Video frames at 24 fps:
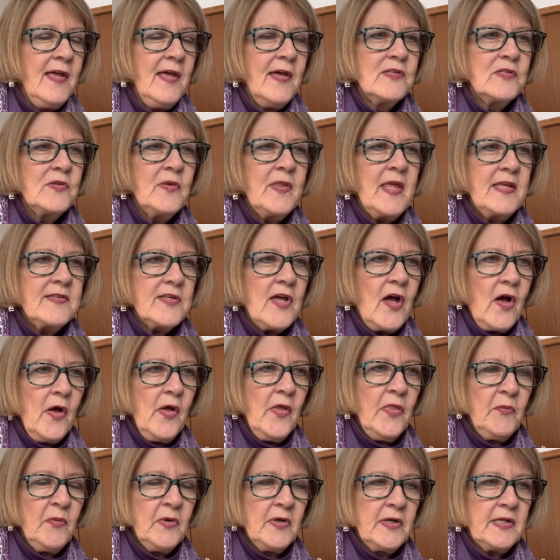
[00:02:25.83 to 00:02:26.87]
So that's all
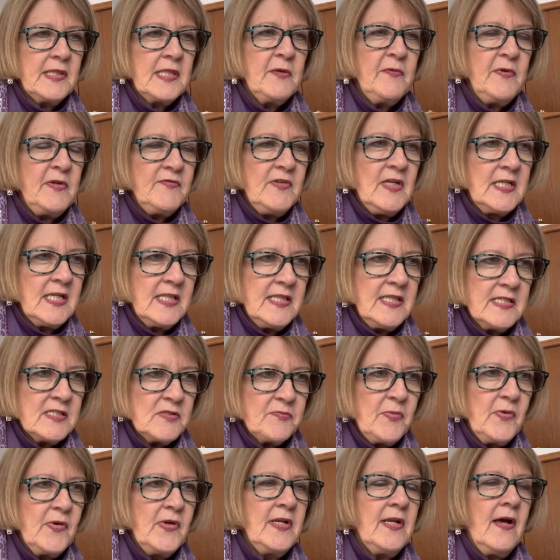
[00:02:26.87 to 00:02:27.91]
the work that we've done to this
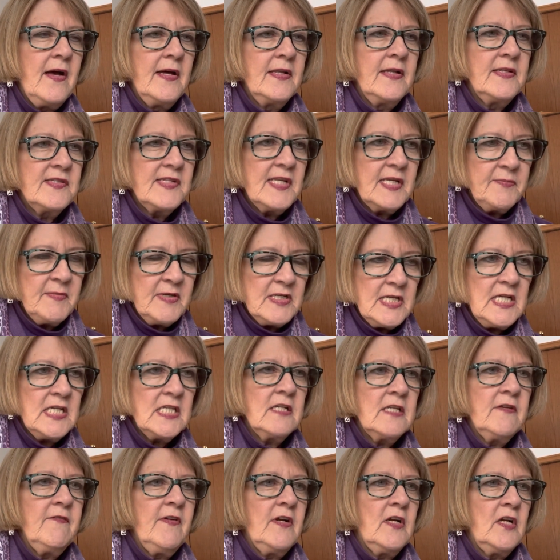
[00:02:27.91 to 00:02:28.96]
point on
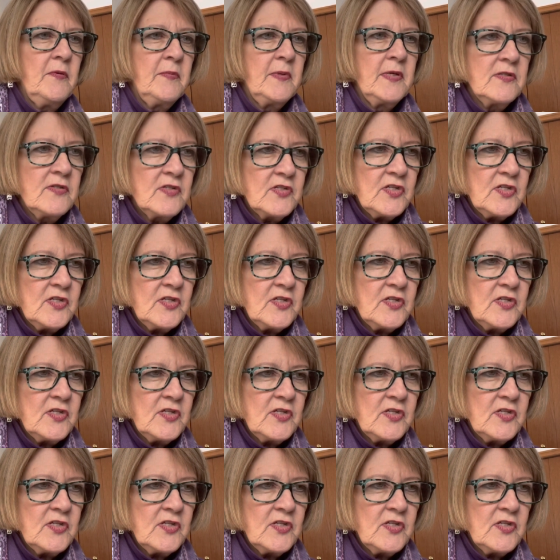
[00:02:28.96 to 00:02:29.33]
segmentation variables,